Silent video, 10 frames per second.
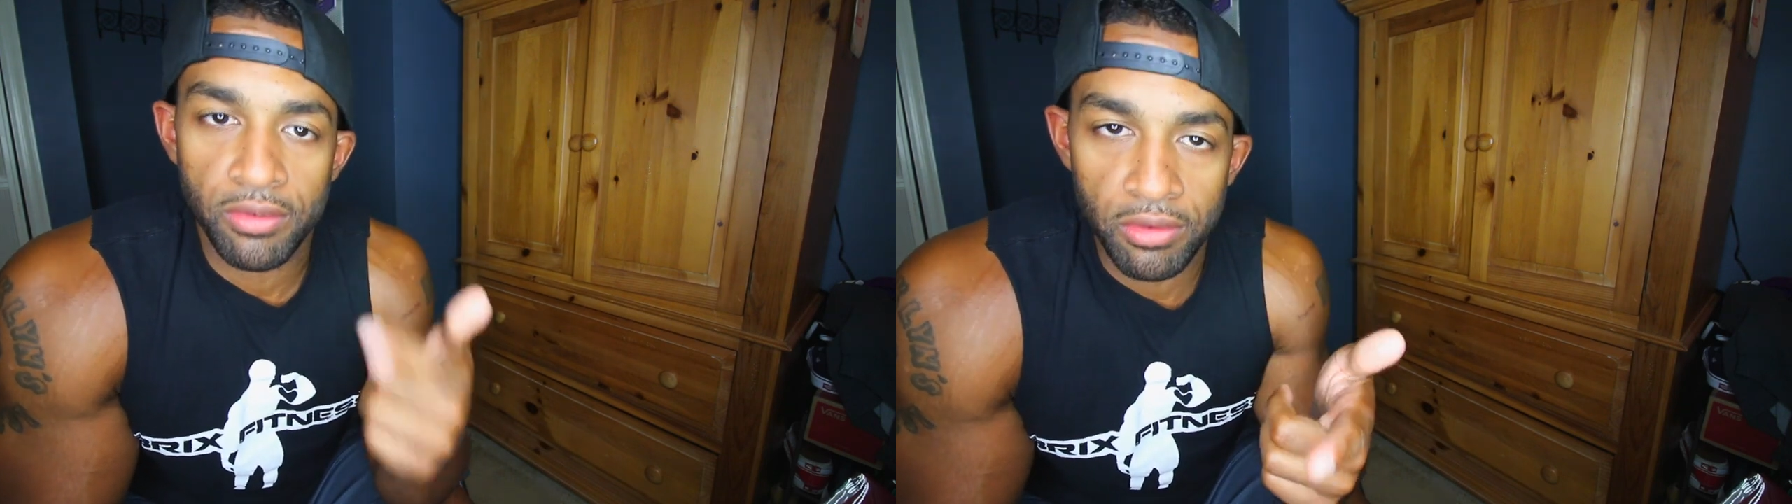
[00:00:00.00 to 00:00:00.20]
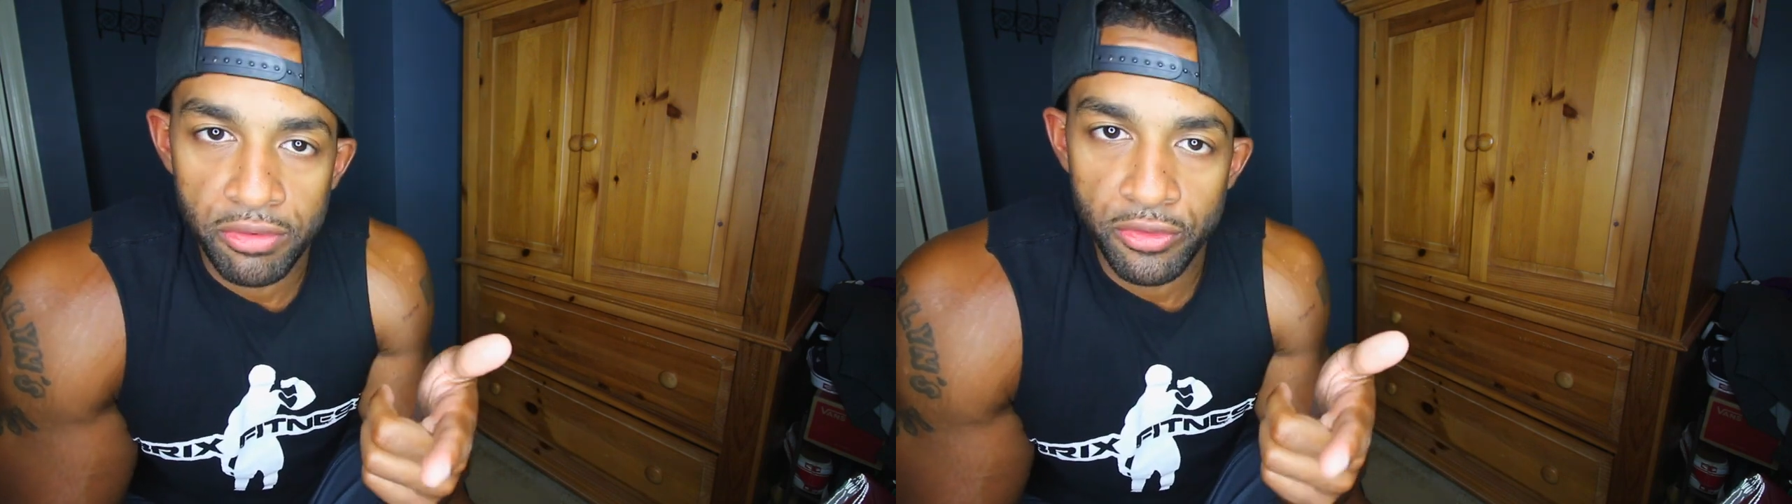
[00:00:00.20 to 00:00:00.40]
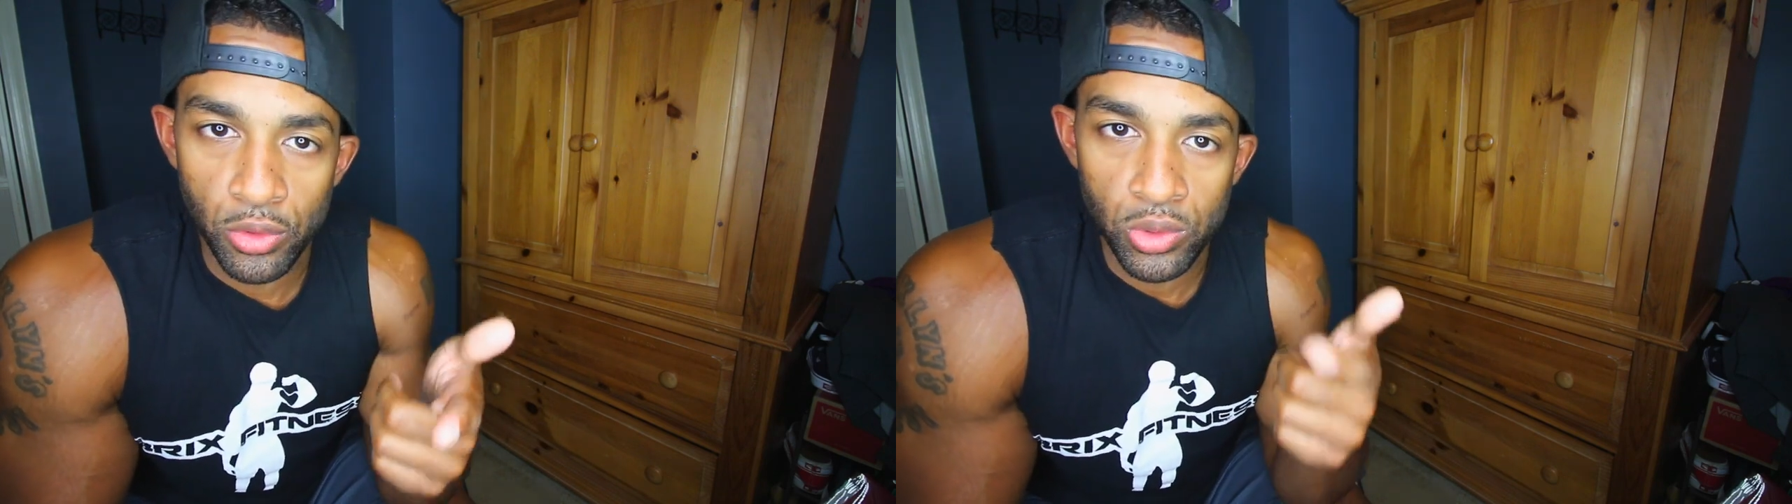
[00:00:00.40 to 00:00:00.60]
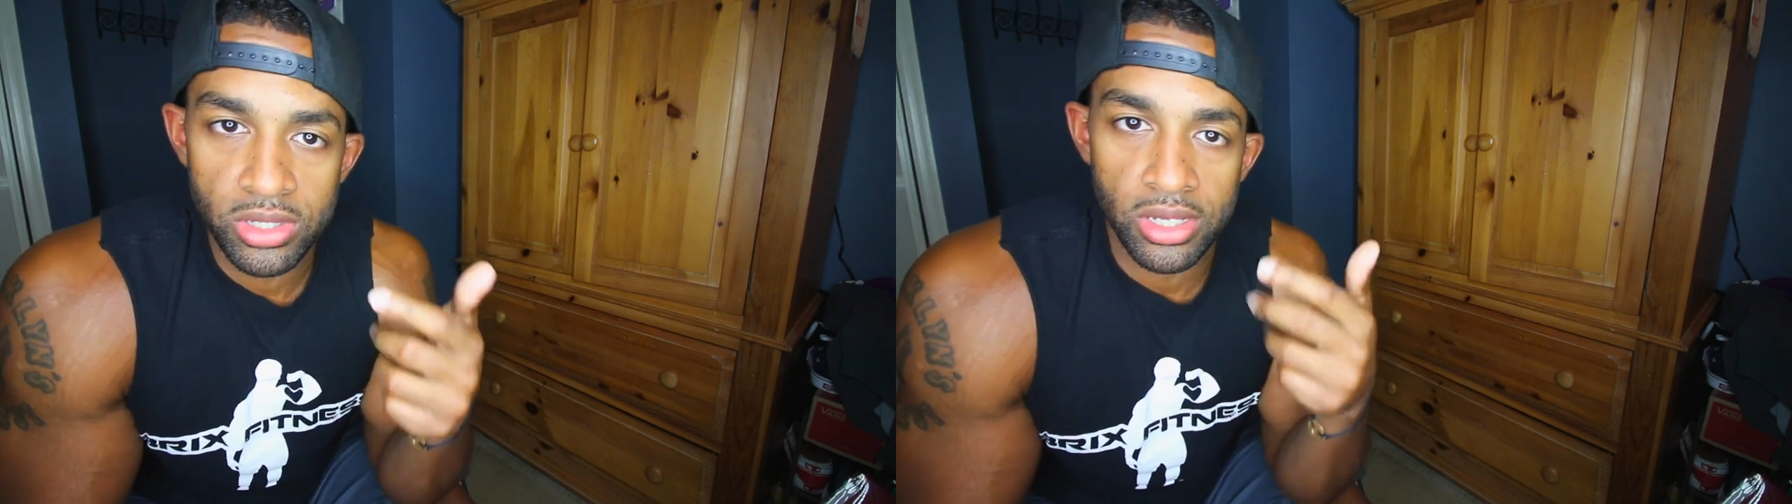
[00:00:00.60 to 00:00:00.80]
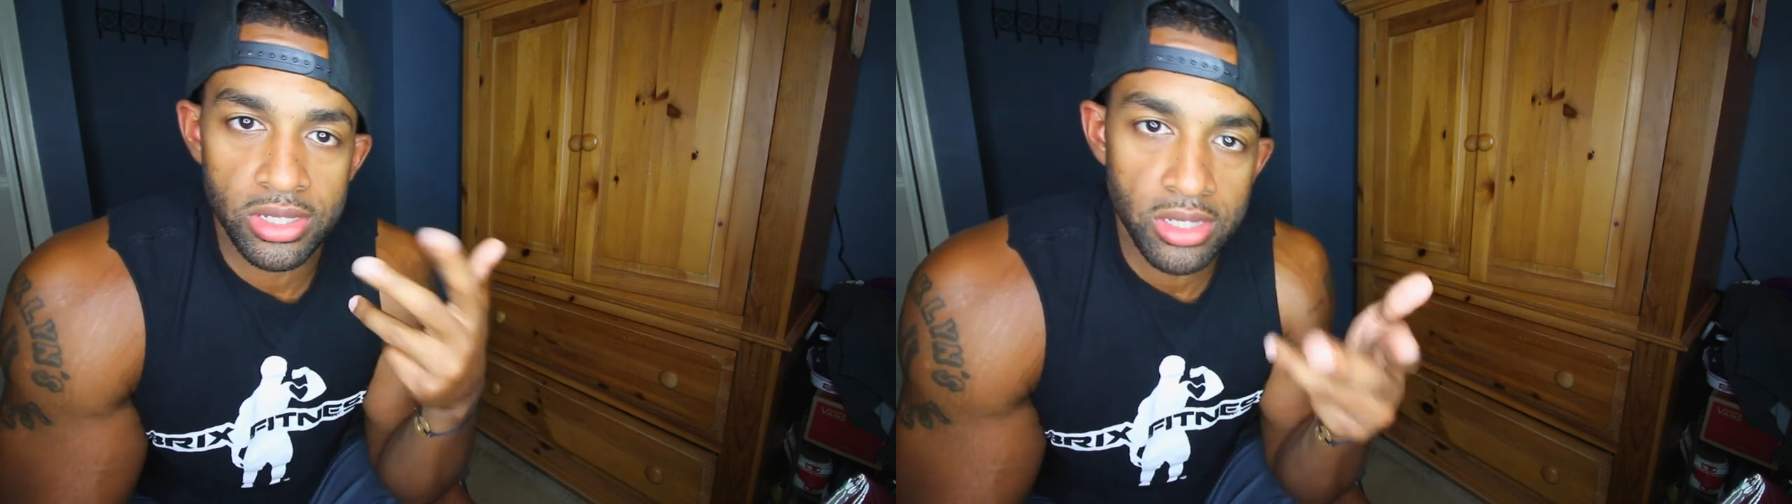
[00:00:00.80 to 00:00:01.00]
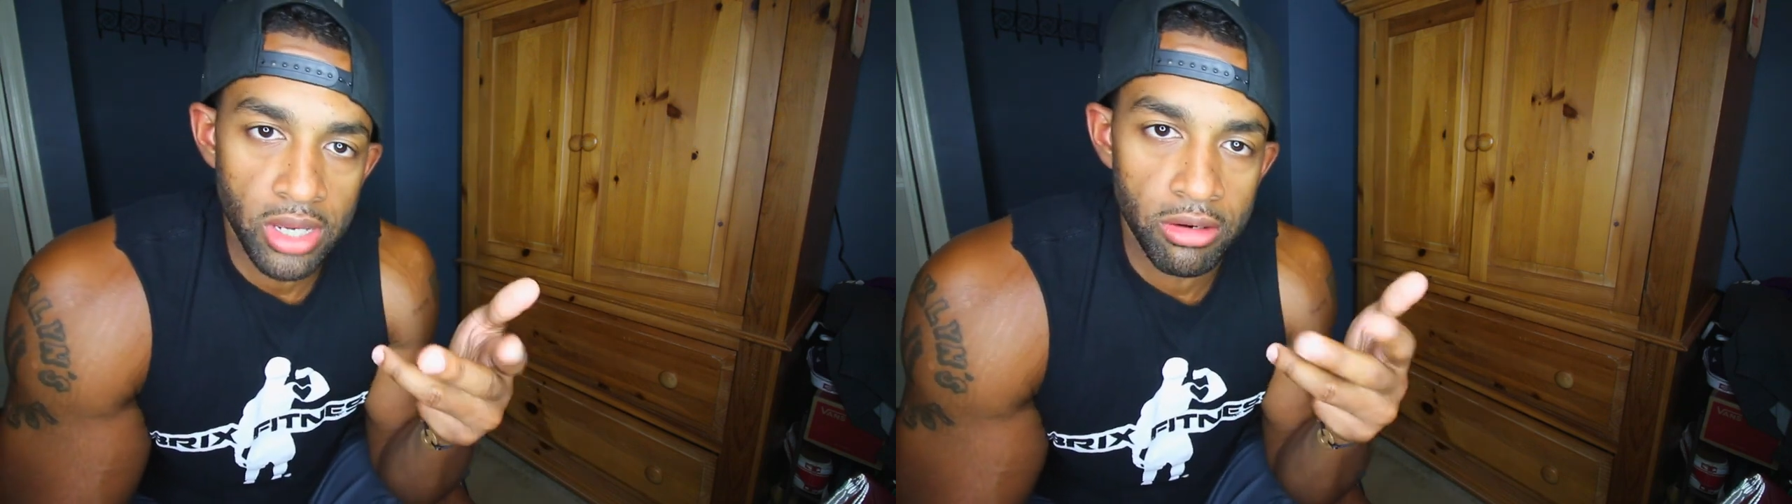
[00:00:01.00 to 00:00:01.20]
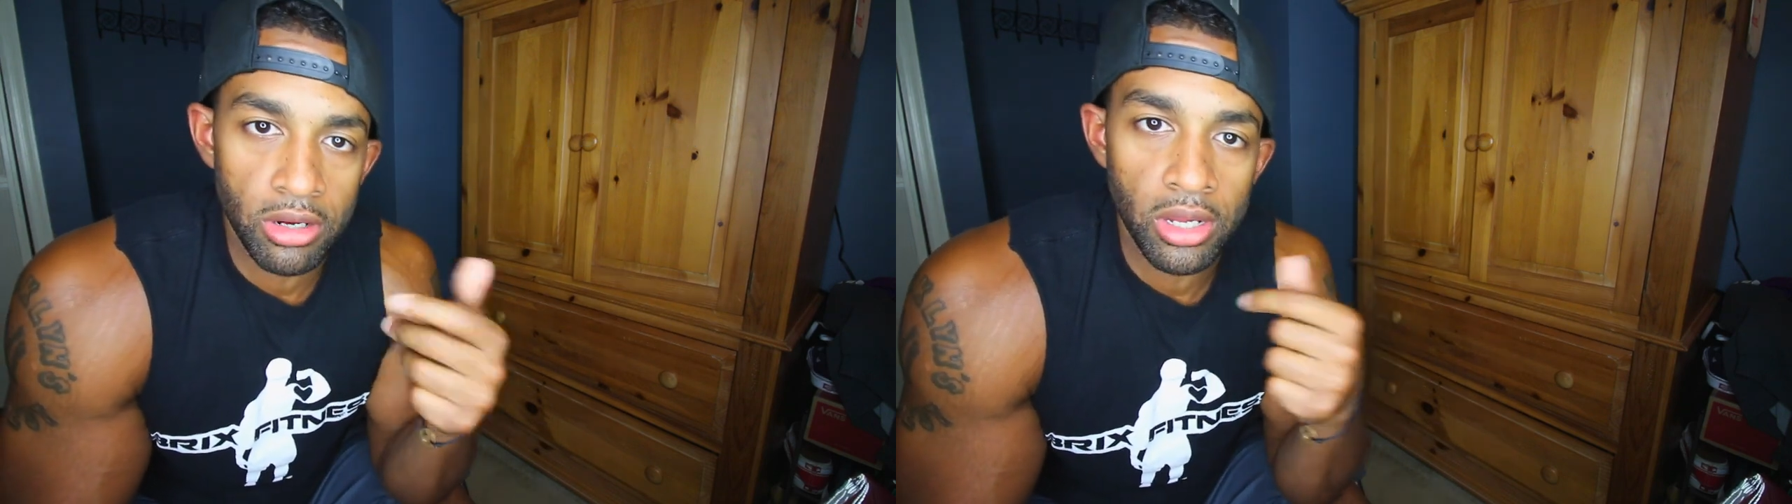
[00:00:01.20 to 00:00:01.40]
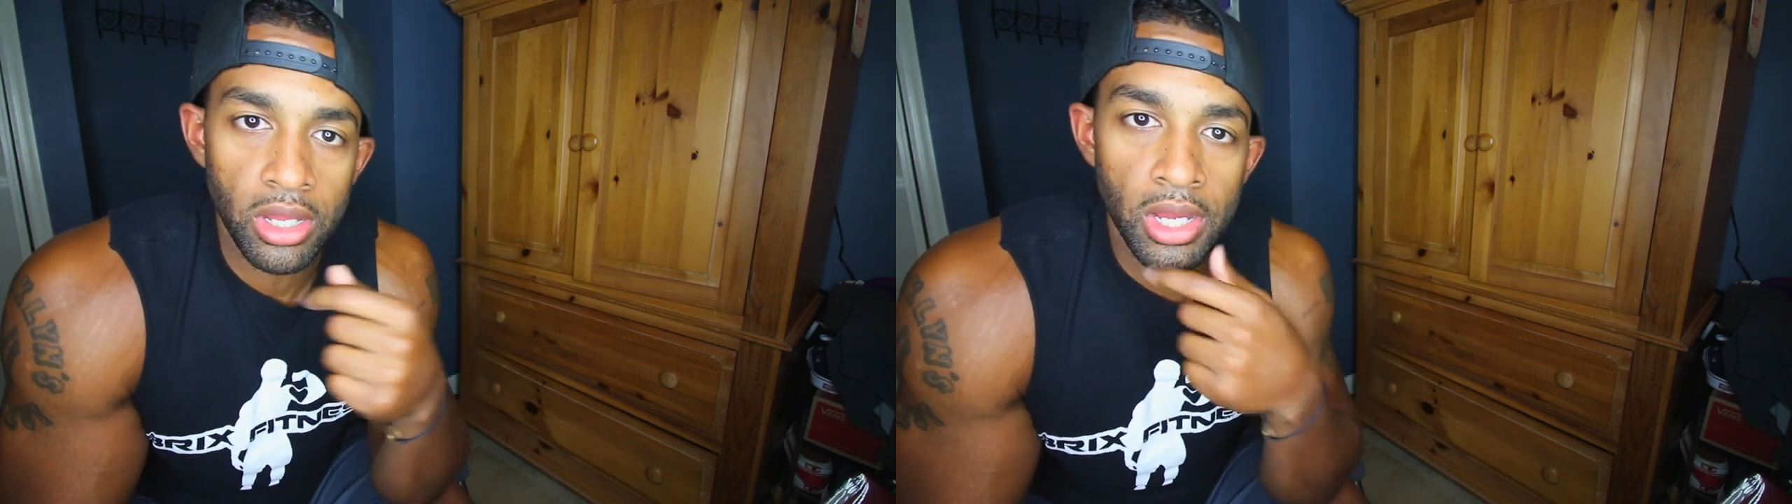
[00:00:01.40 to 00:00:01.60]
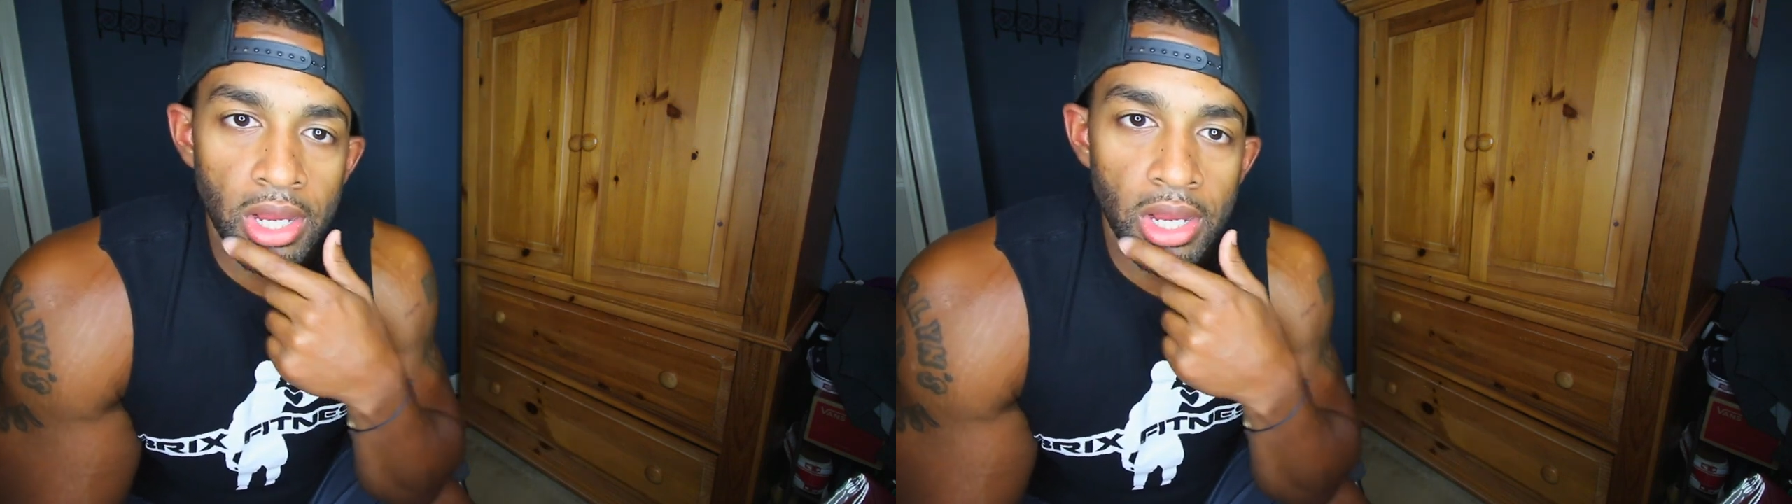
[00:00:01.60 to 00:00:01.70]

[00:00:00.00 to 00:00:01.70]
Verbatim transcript: fruits, etc.